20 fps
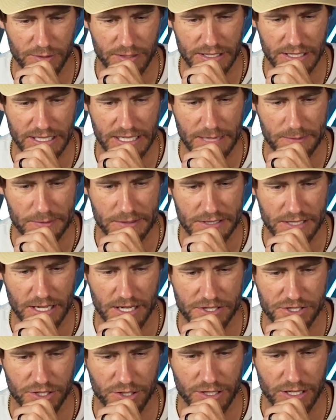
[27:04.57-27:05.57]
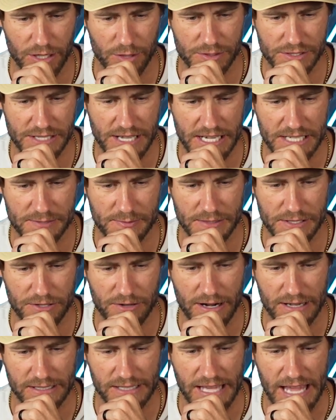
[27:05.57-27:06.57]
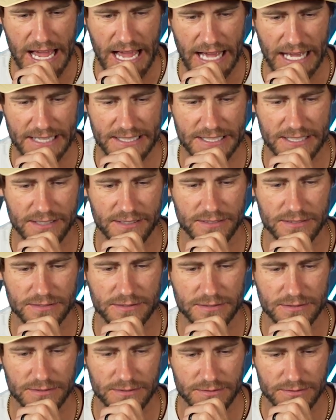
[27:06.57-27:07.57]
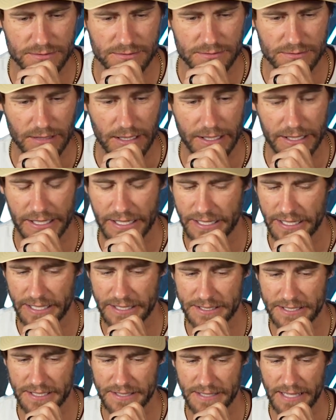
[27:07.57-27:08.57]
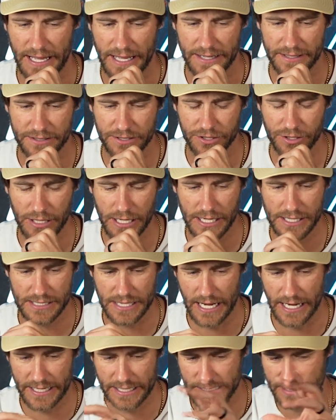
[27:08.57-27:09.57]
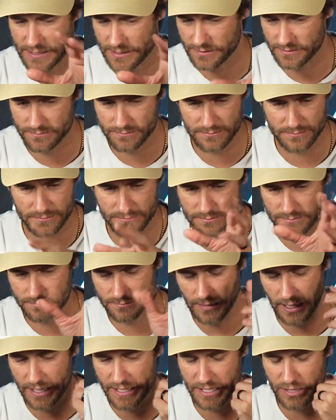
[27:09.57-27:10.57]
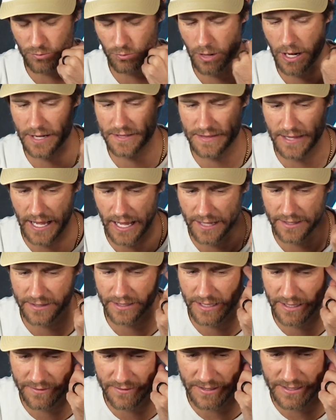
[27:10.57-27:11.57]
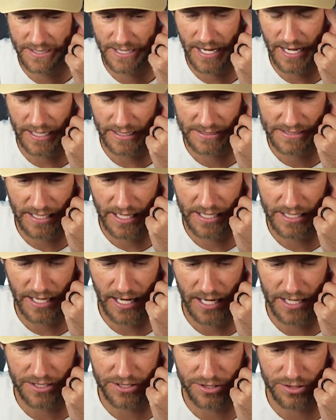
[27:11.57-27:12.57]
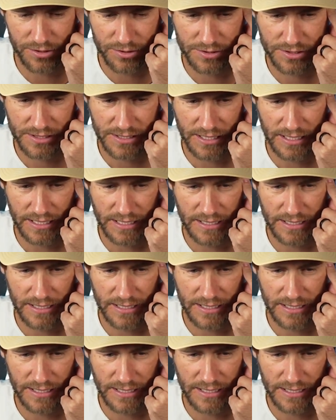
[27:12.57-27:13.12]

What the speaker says: we can keep in touch. You can always text me directly at," and it did that. You guys, I didn't write that in the text. I used